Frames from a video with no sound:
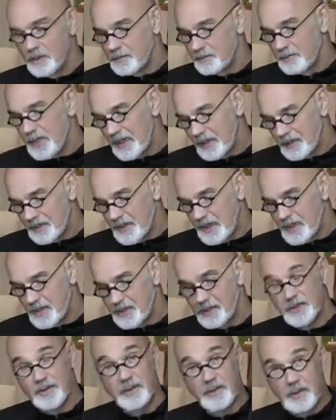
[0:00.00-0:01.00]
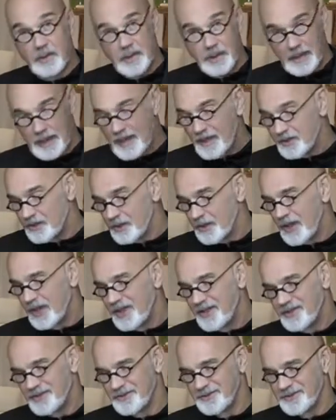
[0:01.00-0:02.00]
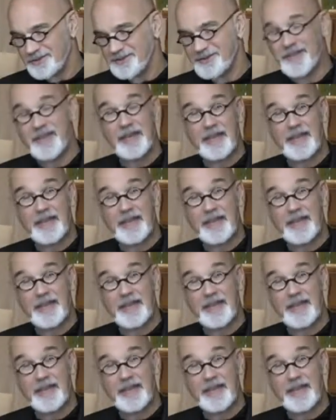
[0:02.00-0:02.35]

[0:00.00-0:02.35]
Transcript: meditation, education,